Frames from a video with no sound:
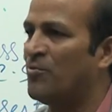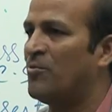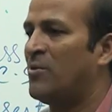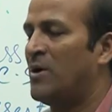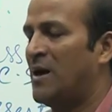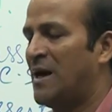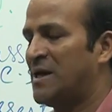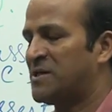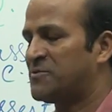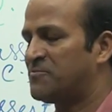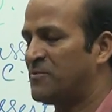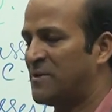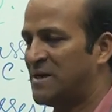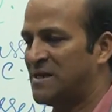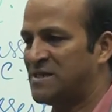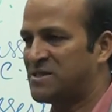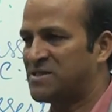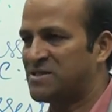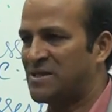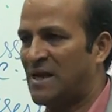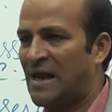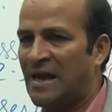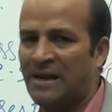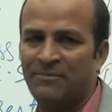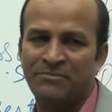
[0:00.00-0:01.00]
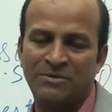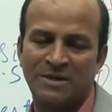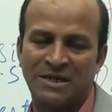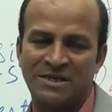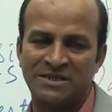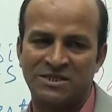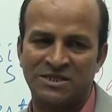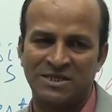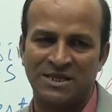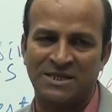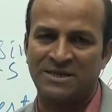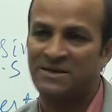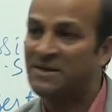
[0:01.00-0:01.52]
as far as I am
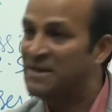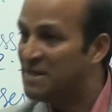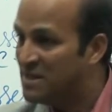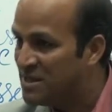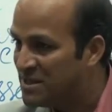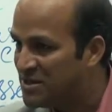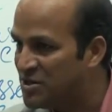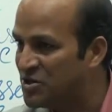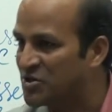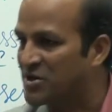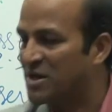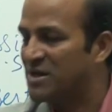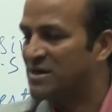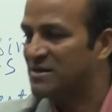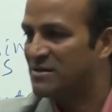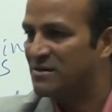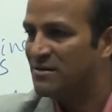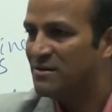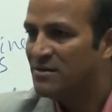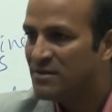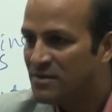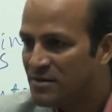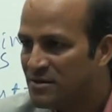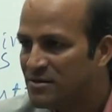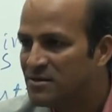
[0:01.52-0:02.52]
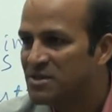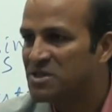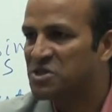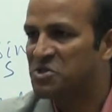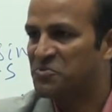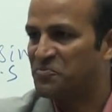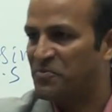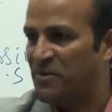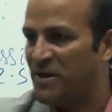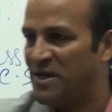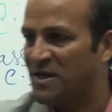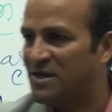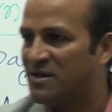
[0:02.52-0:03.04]
concerned you can
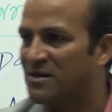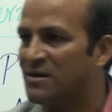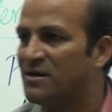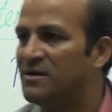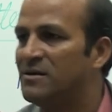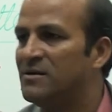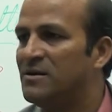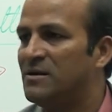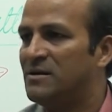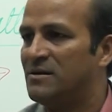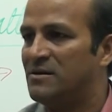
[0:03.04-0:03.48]
speak